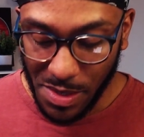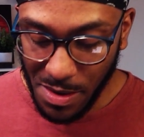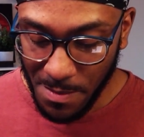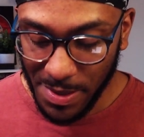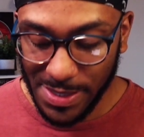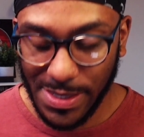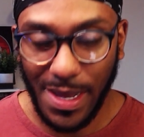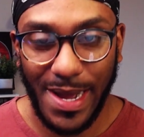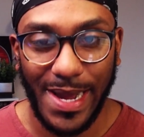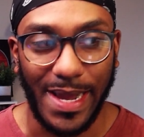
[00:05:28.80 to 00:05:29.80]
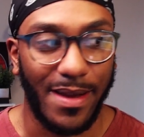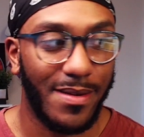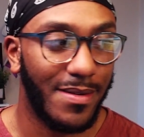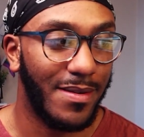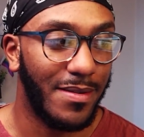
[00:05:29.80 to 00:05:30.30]
But it's like
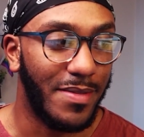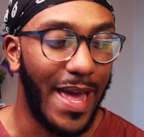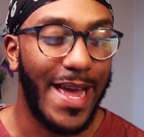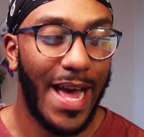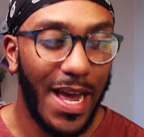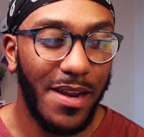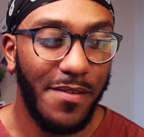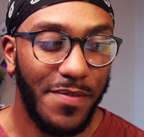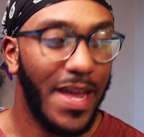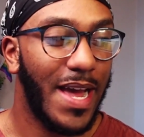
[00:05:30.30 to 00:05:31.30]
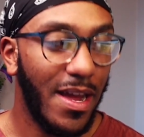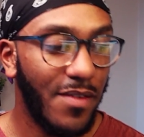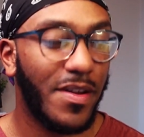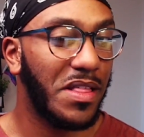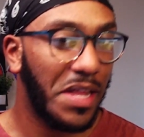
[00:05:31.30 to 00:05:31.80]
they kind of
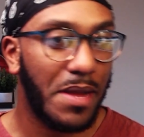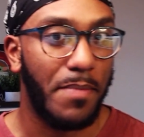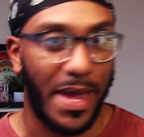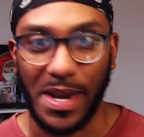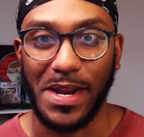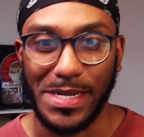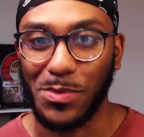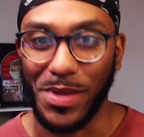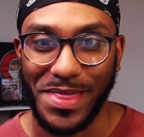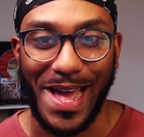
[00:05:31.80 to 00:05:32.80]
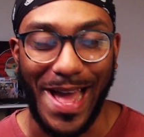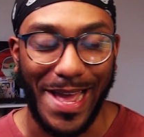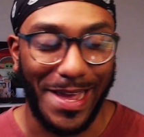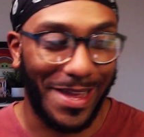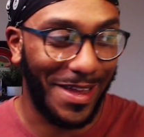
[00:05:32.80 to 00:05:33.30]
clickbaited us with
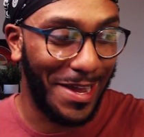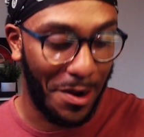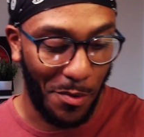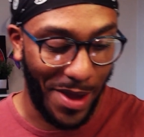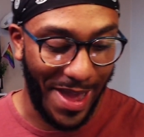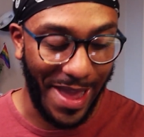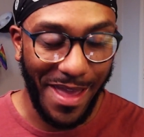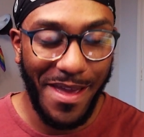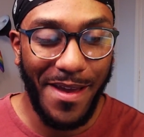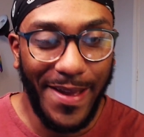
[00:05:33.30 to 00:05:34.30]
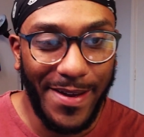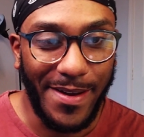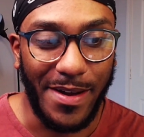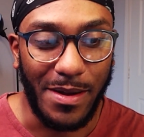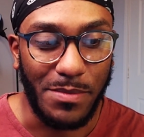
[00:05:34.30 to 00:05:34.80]
that in a way.
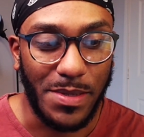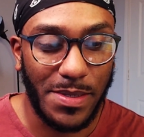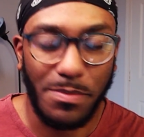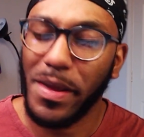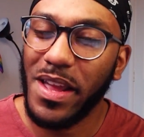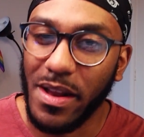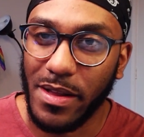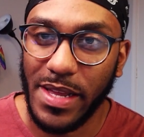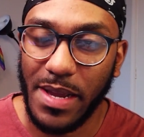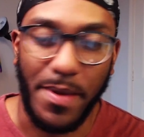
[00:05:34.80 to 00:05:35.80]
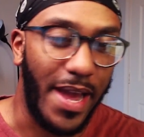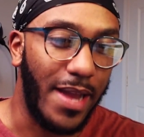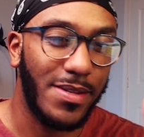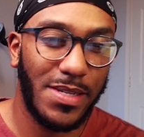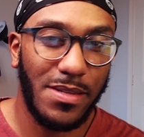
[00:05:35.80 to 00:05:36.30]
Speaking of
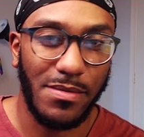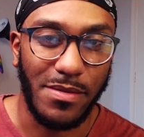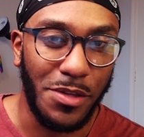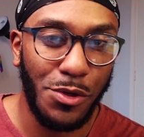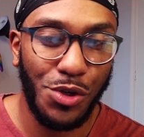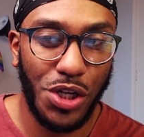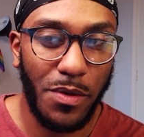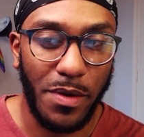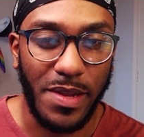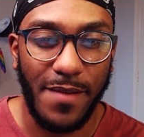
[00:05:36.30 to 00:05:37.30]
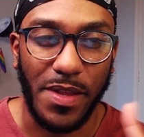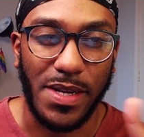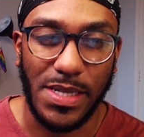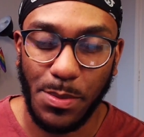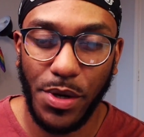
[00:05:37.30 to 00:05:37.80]
clickbait, new show on Netflix,
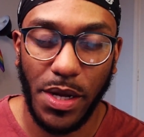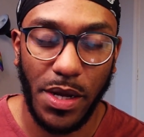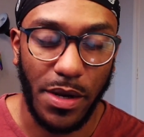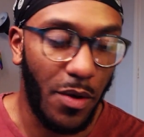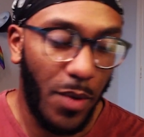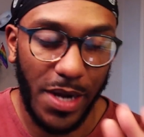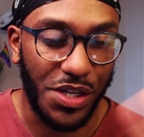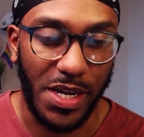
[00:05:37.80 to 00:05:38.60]
it's pretty good, go watch it.